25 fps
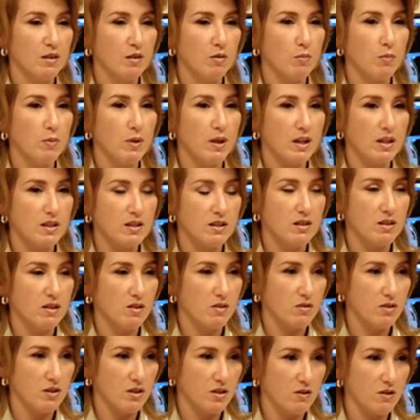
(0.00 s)
the best
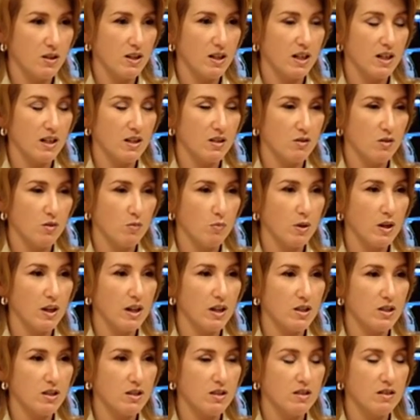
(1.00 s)
dose that you can to the
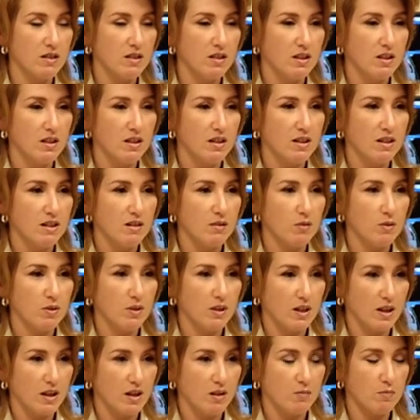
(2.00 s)
patient
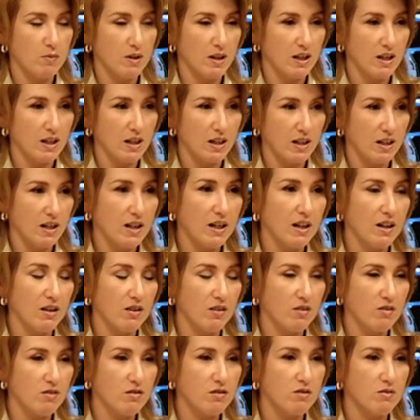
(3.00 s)
without making any
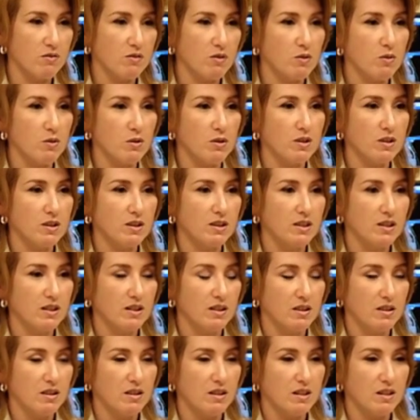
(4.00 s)
errors, of course.
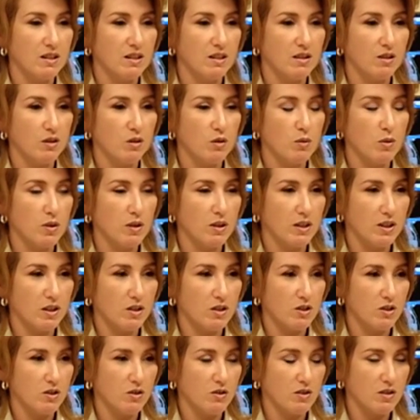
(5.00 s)
Our quality
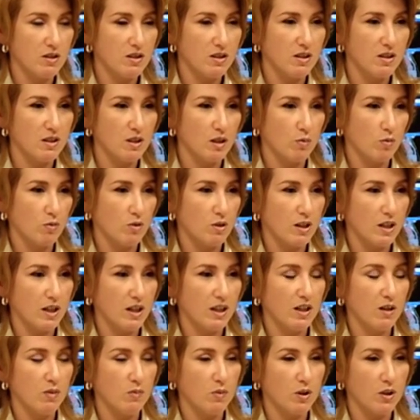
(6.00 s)
assurance and double
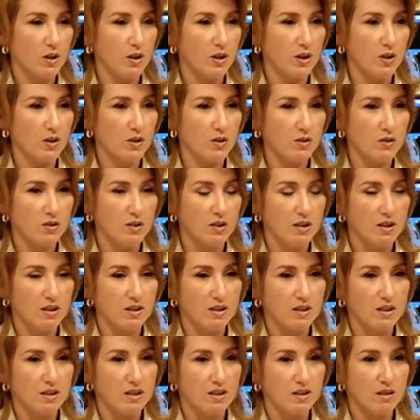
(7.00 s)
checking one another
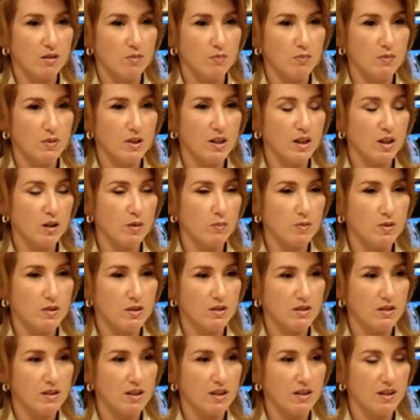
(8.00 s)
um,
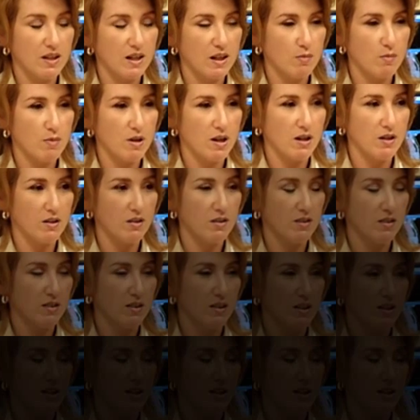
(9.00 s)
helps in that manner.